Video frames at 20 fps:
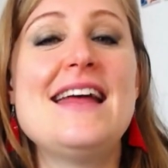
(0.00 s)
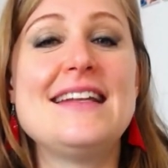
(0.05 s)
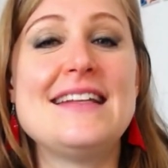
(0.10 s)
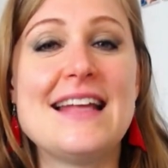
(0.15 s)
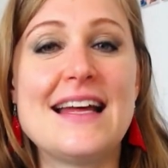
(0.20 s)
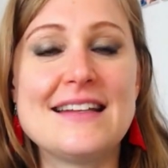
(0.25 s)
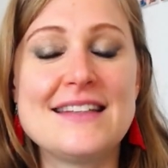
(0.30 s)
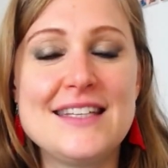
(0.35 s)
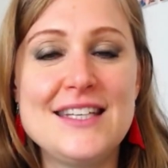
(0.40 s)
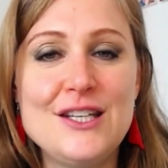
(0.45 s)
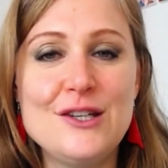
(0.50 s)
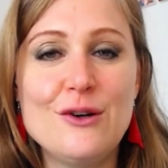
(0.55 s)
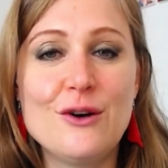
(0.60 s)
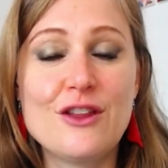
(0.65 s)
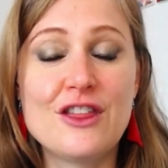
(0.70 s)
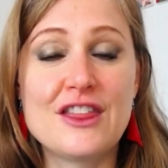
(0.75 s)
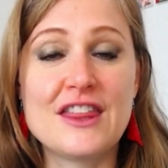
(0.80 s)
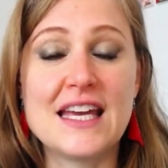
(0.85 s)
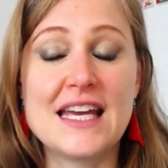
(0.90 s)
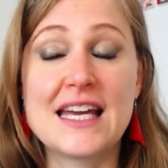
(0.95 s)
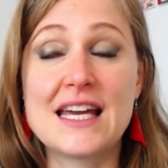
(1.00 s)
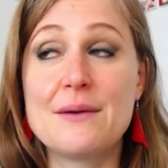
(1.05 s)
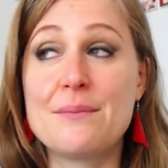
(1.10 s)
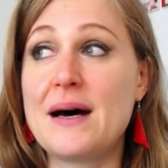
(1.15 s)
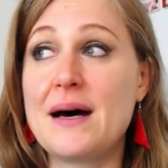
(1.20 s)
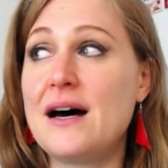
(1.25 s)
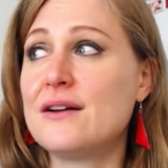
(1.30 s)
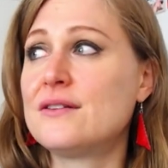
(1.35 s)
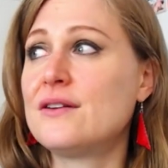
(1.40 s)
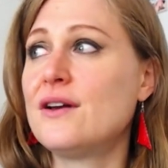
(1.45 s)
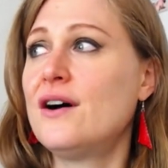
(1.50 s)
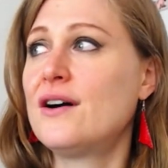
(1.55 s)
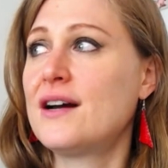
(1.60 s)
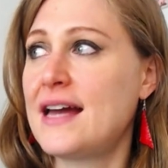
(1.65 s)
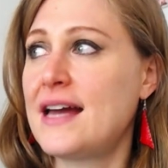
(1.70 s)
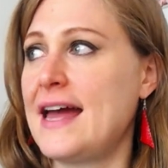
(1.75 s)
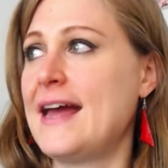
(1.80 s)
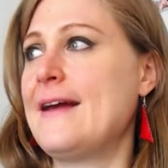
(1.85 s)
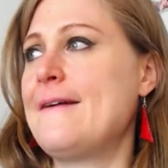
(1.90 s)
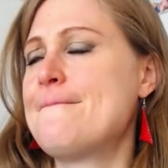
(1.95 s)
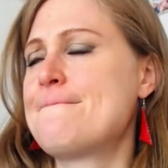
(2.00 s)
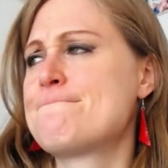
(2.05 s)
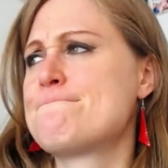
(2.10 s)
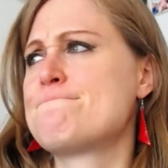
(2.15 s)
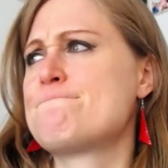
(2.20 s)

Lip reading: that you think about, okay,